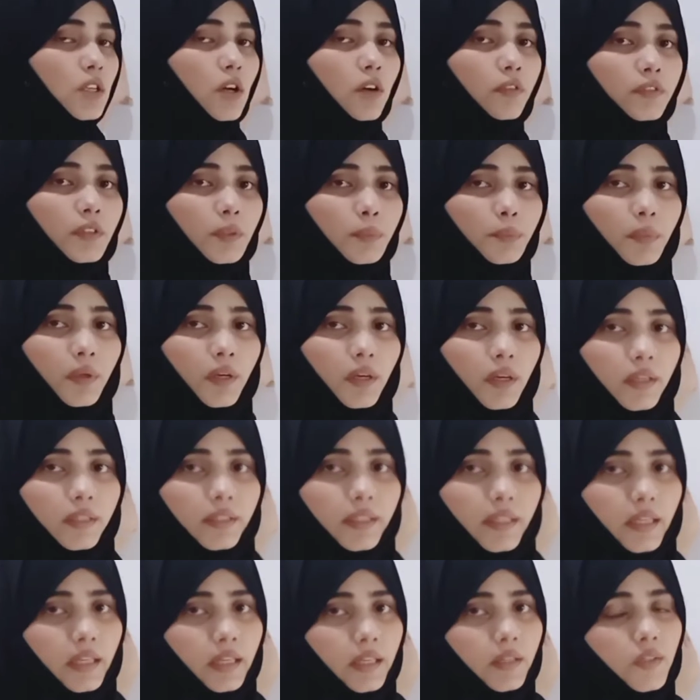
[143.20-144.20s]
of the
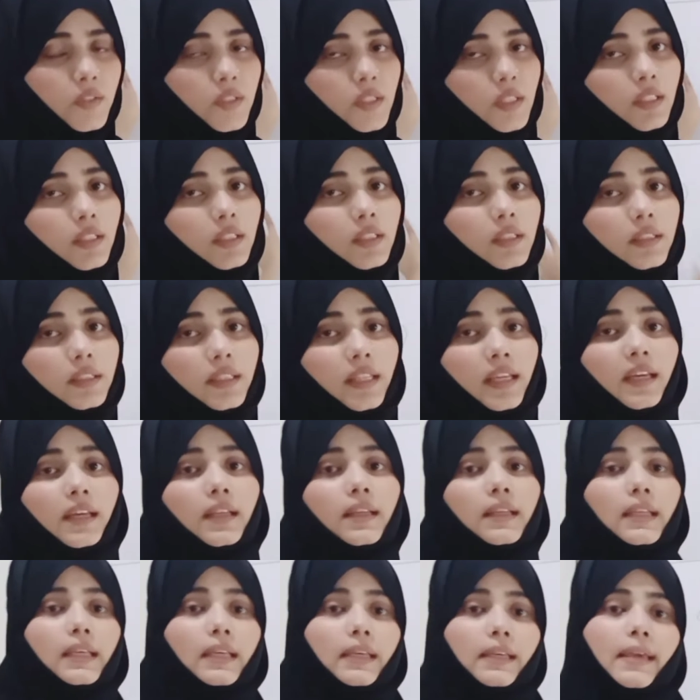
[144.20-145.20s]
bird is they
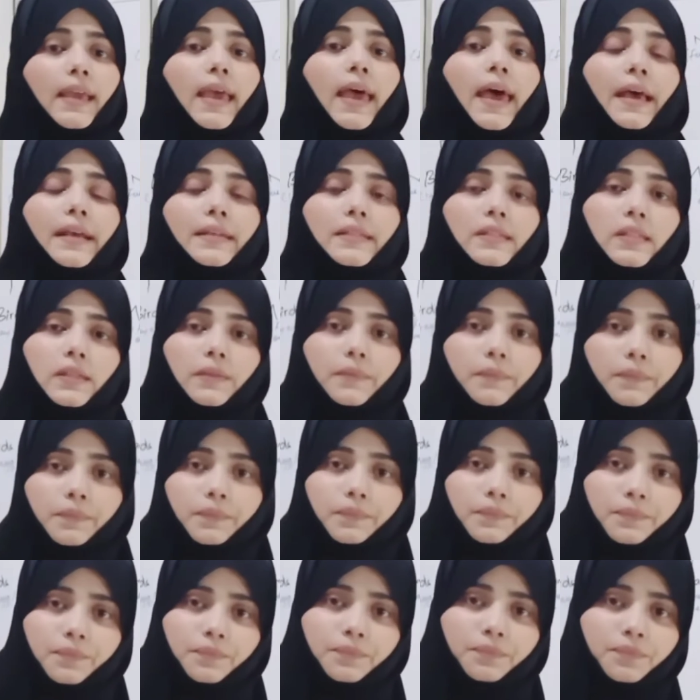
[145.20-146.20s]
lay eggs.
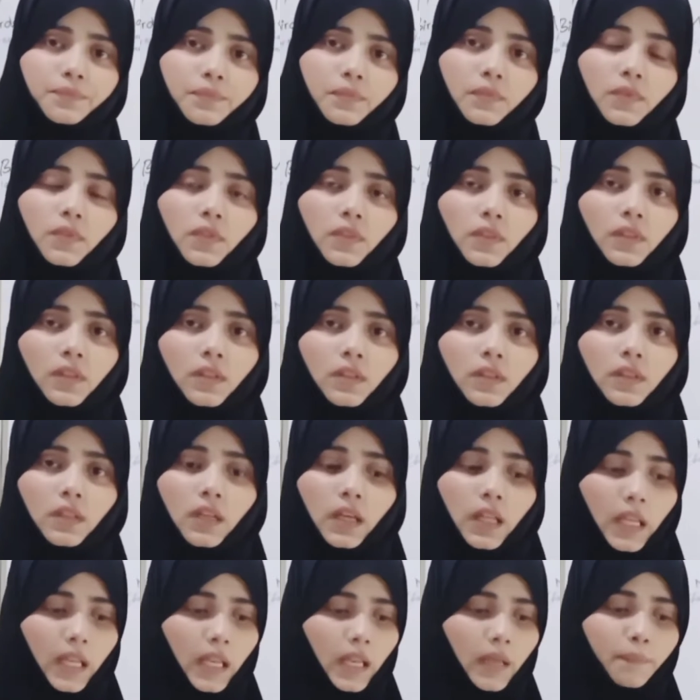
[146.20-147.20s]

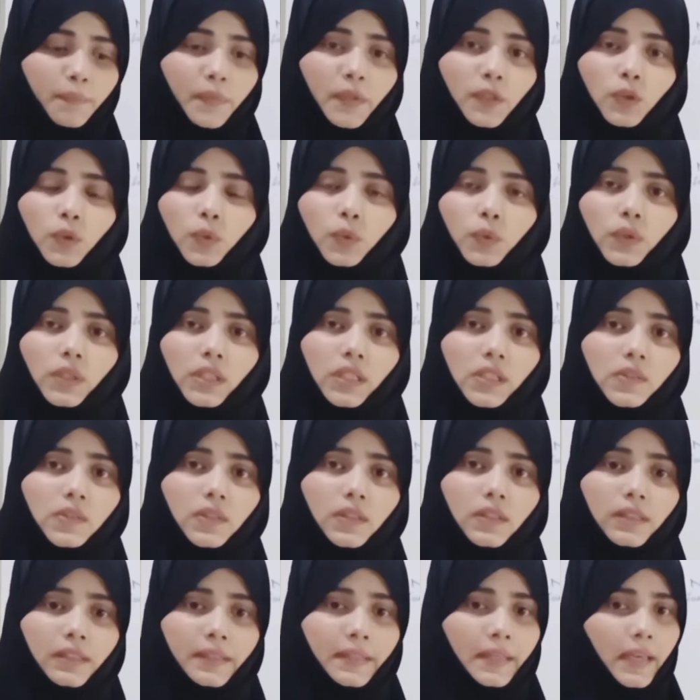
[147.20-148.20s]
Number 2 is
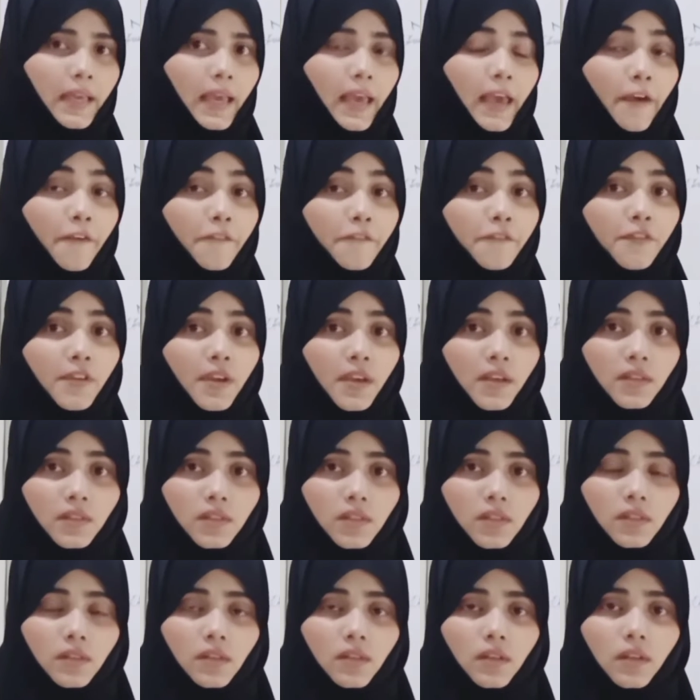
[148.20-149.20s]
they have
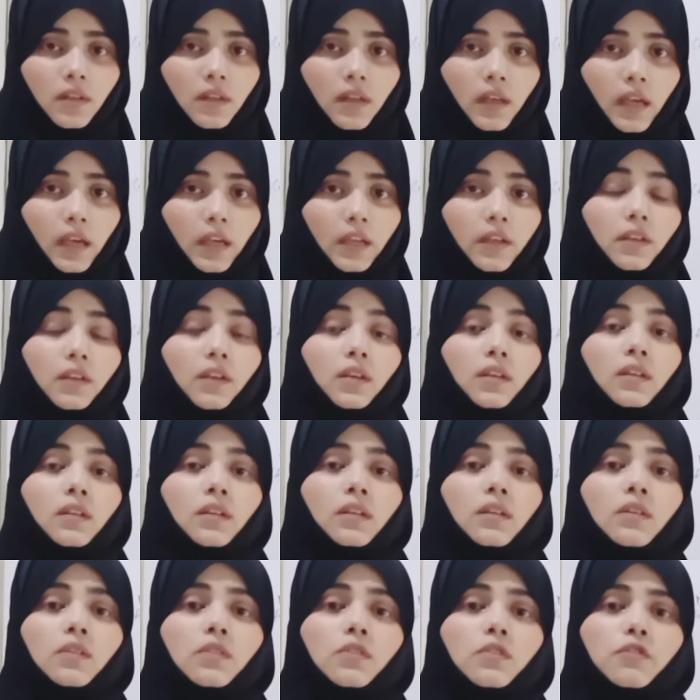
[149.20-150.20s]
wings and
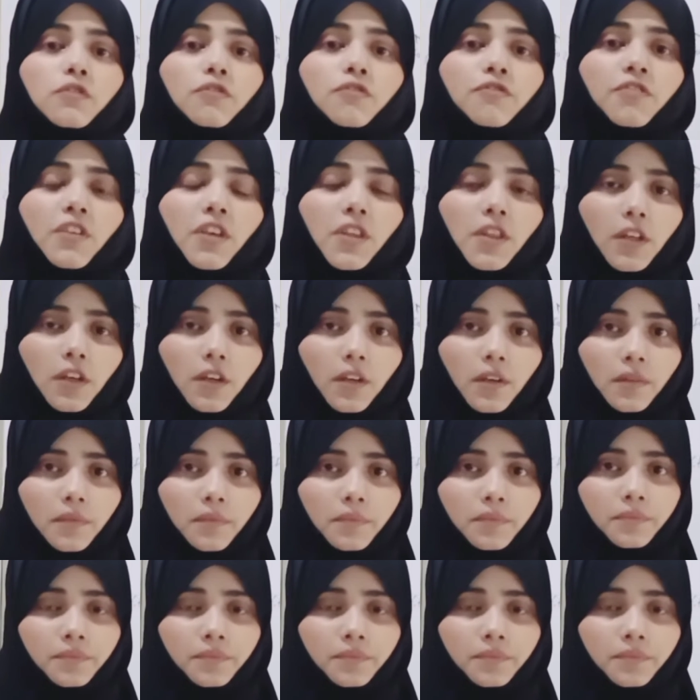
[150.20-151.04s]
feather.